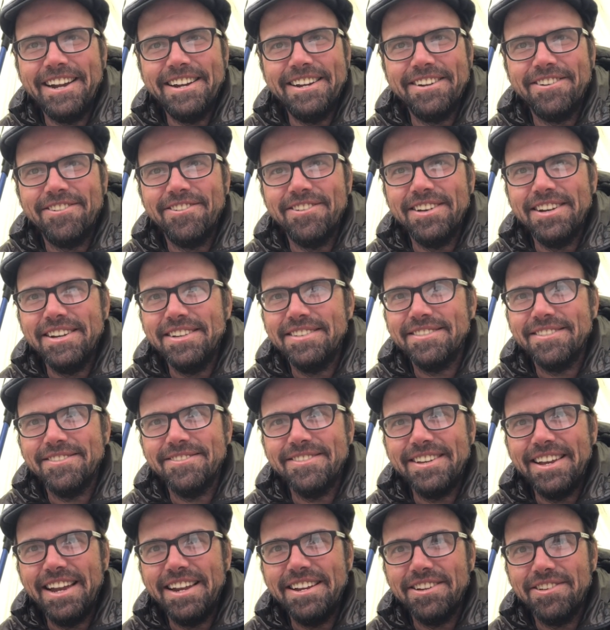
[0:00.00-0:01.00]
degrees,
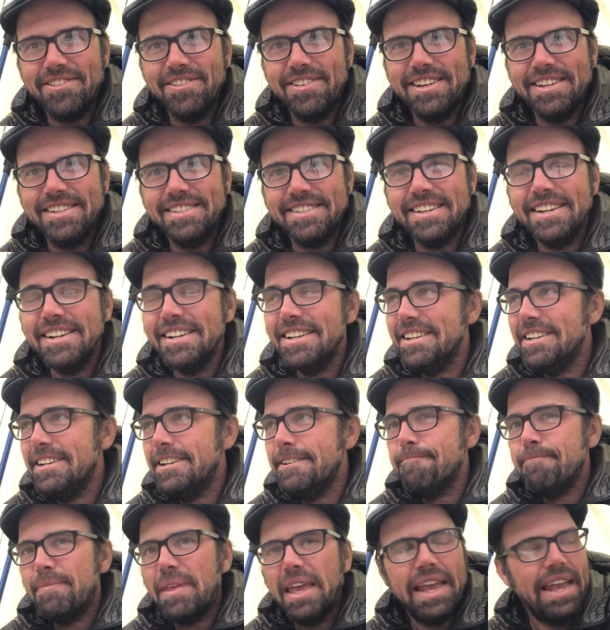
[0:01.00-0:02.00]
38 degrees.
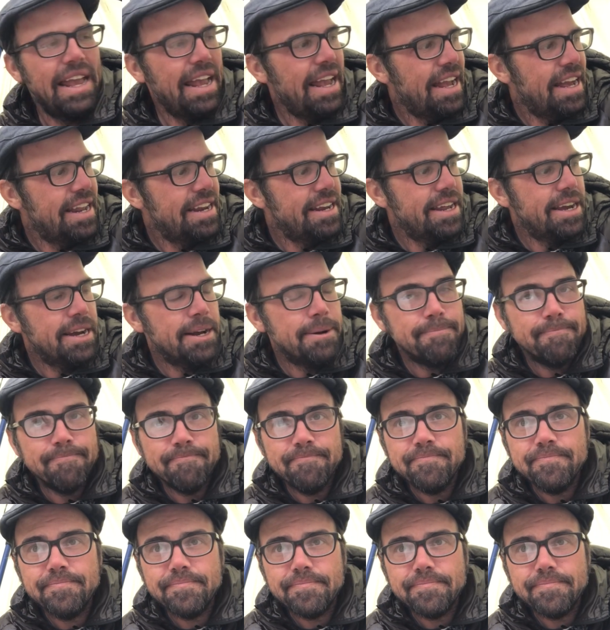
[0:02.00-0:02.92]
And